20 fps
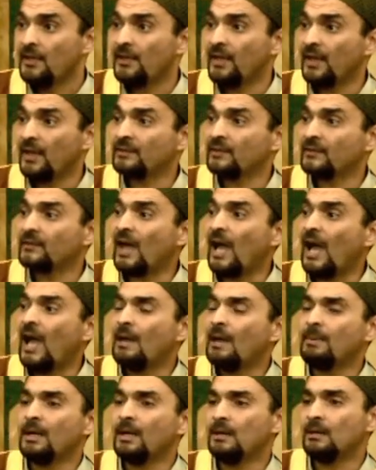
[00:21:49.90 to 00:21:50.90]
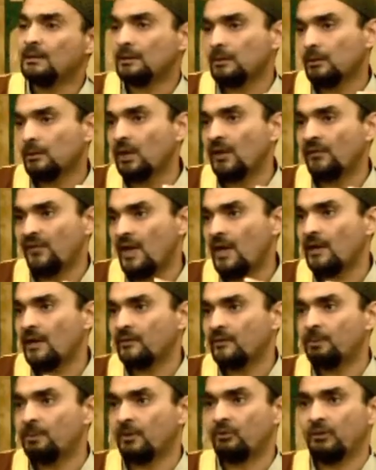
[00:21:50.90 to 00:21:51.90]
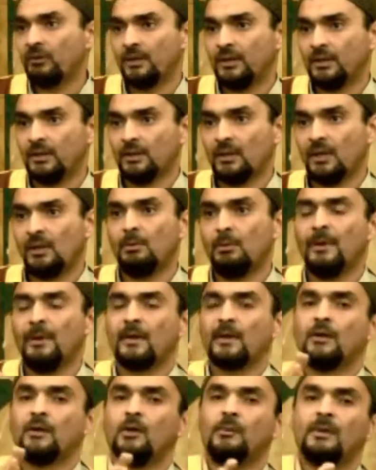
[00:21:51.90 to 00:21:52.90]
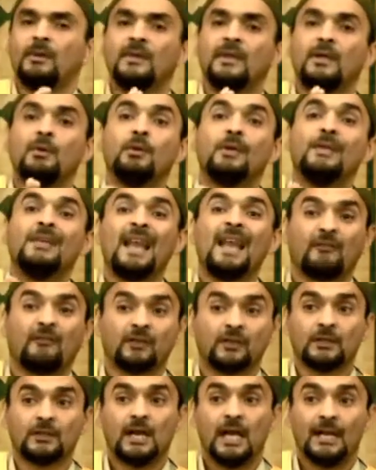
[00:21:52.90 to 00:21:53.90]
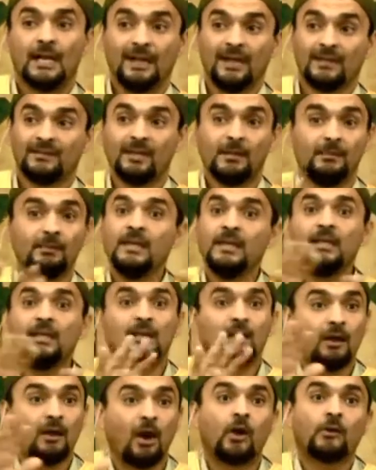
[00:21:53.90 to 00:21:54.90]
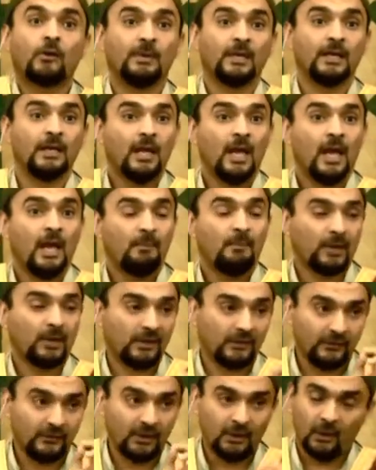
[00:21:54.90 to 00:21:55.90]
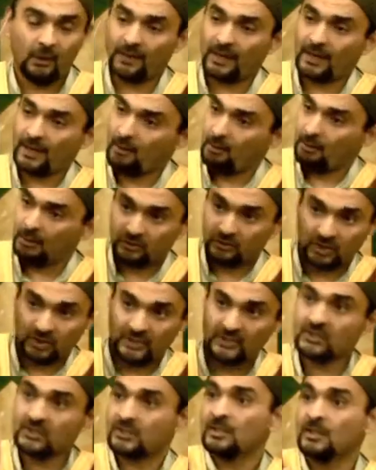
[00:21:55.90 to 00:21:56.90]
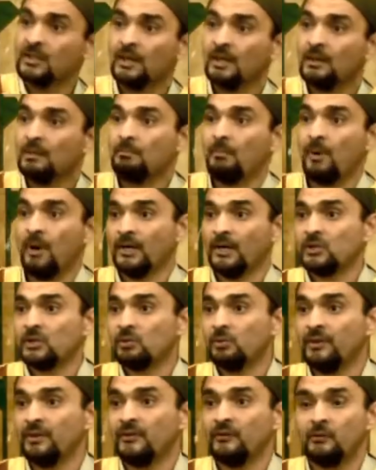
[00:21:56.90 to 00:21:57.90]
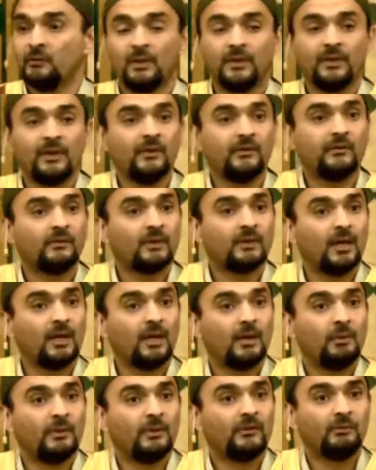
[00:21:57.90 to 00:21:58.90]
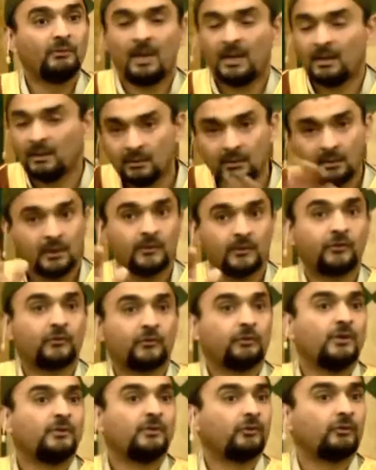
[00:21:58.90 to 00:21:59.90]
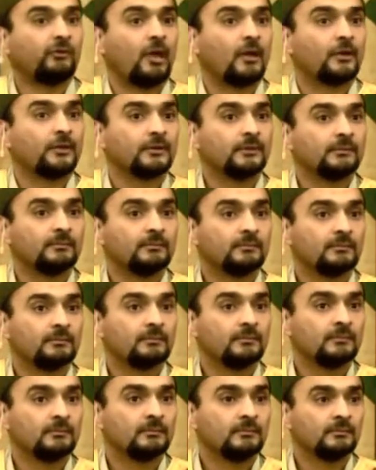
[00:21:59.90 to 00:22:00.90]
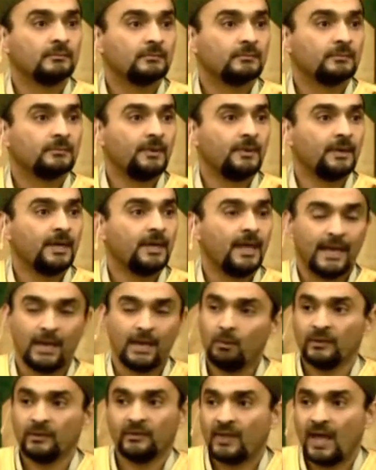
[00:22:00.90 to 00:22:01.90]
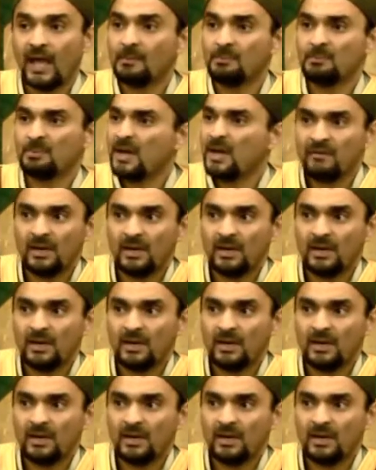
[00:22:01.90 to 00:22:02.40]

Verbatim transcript: That the Sahaba, Khulafa, especially Abu Bakr and Umar, they would never let him lead an army because they know that he will just march with his, with his, uh, with his men uh, straight to slaughter. Right? He was that brave.